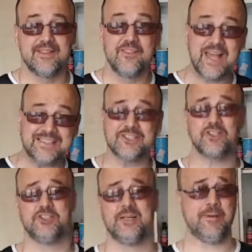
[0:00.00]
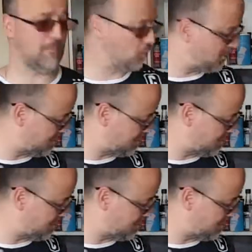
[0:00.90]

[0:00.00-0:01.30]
That's a good thing about more of my